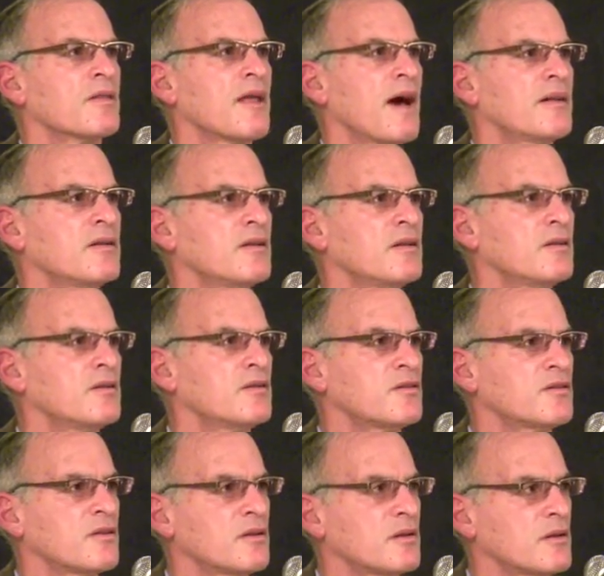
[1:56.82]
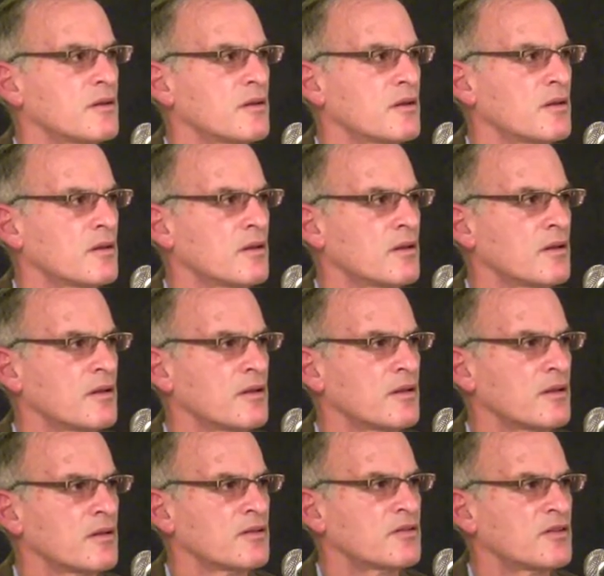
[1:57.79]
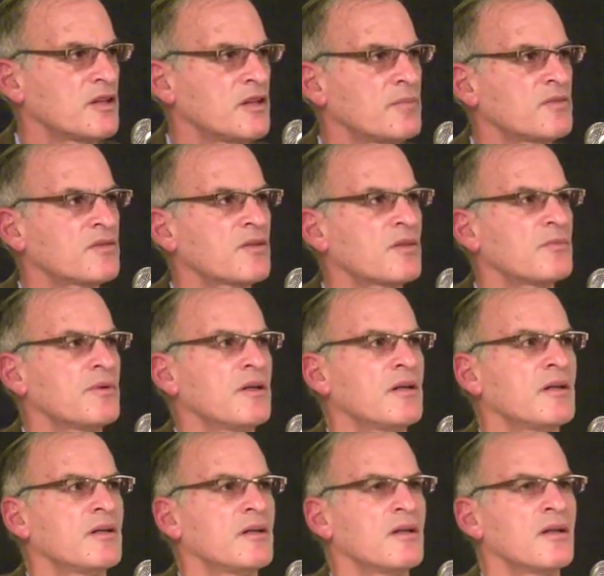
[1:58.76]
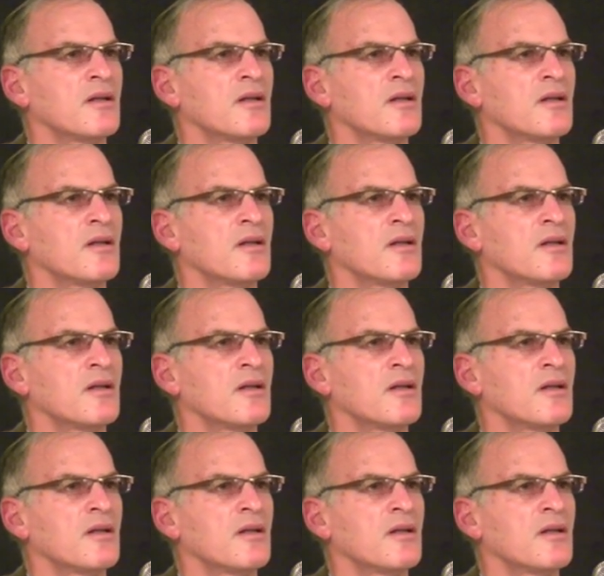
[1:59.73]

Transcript: That is, seems to be